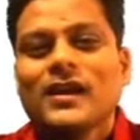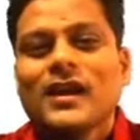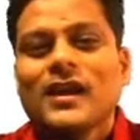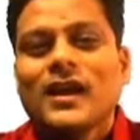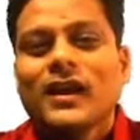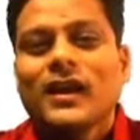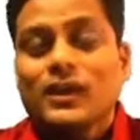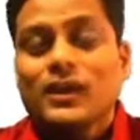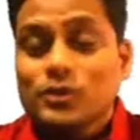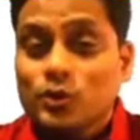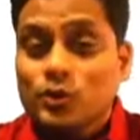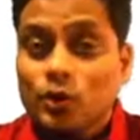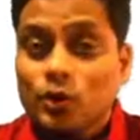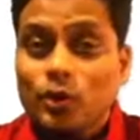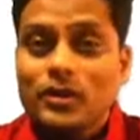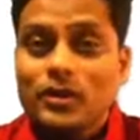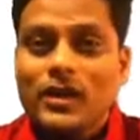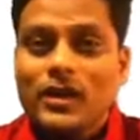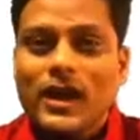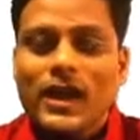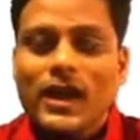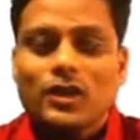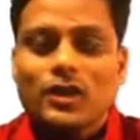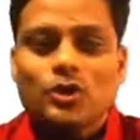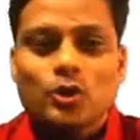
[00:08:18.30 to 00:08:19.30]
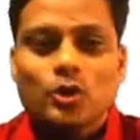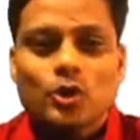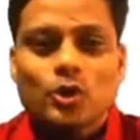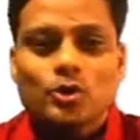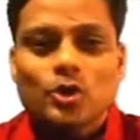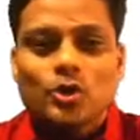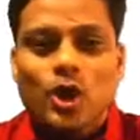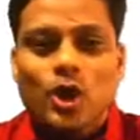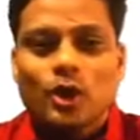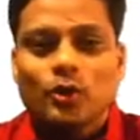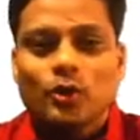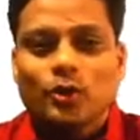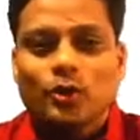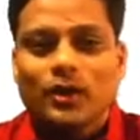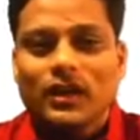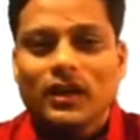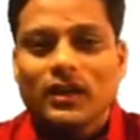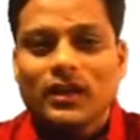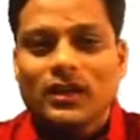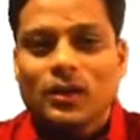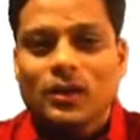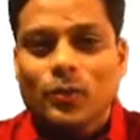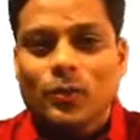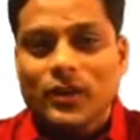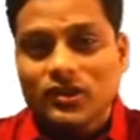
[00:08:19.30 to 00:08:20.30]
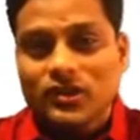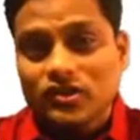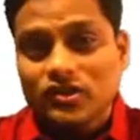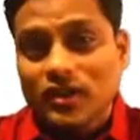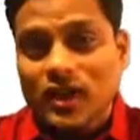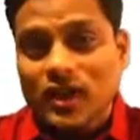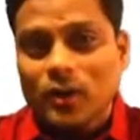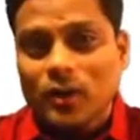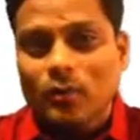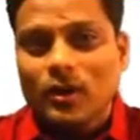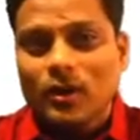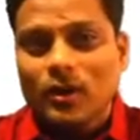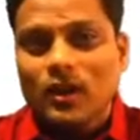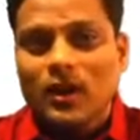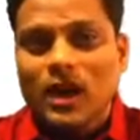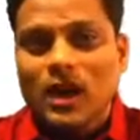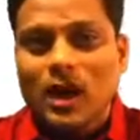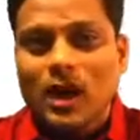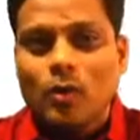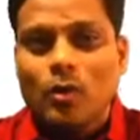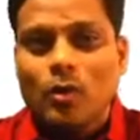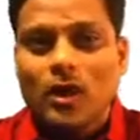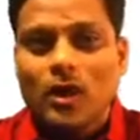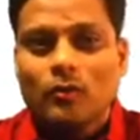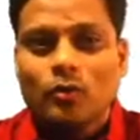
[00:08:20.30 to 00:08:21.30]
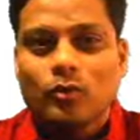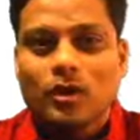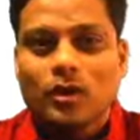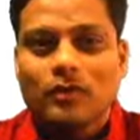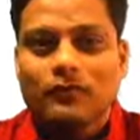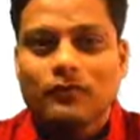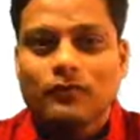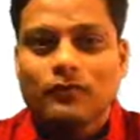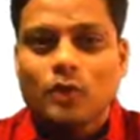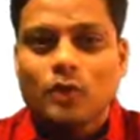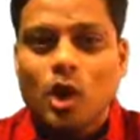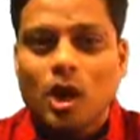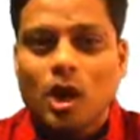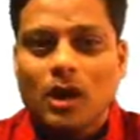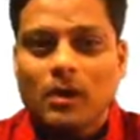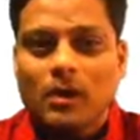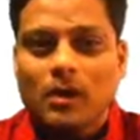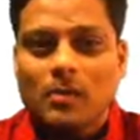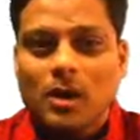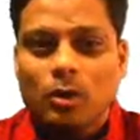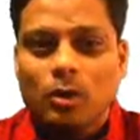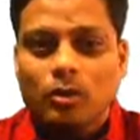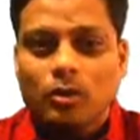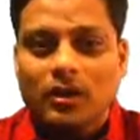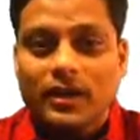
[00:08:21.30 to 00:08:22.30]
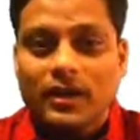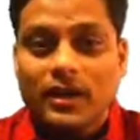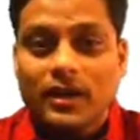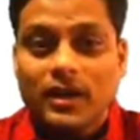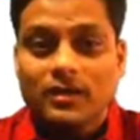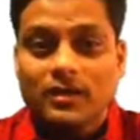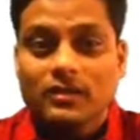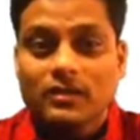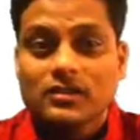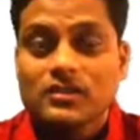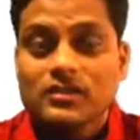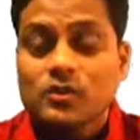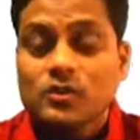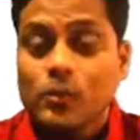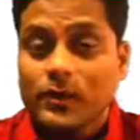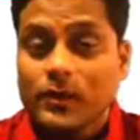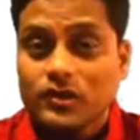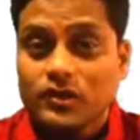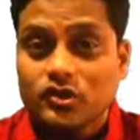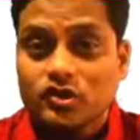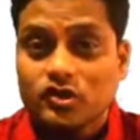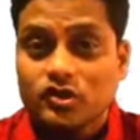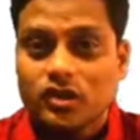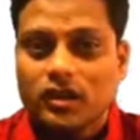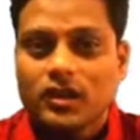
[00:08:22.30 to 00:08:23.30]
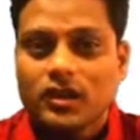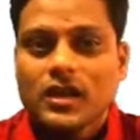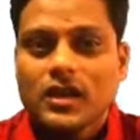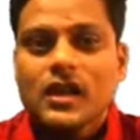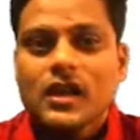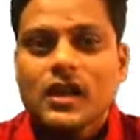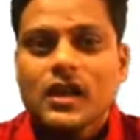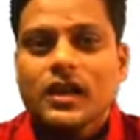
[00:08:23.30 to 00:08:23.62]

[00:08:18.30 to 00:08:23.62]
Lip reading: It's good that I chose not to read the question. I wonder how I would have gone about reading this question.